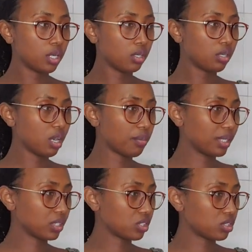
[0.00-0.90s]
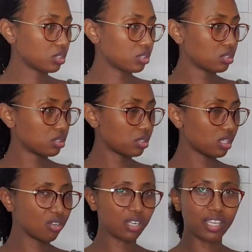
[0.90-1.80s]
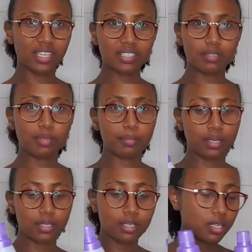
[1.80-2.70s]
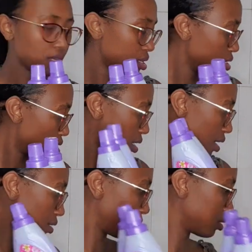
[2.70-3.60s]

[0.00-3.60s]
how much? Okay, I can't remember. Yeah.